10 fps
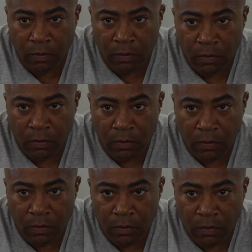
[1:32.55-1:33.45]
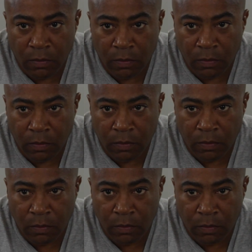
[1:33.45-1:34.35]

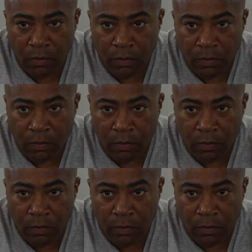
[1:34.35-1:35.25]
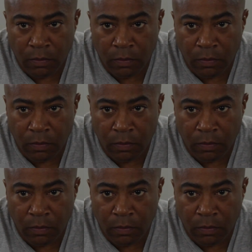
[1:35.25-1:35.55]
(silence)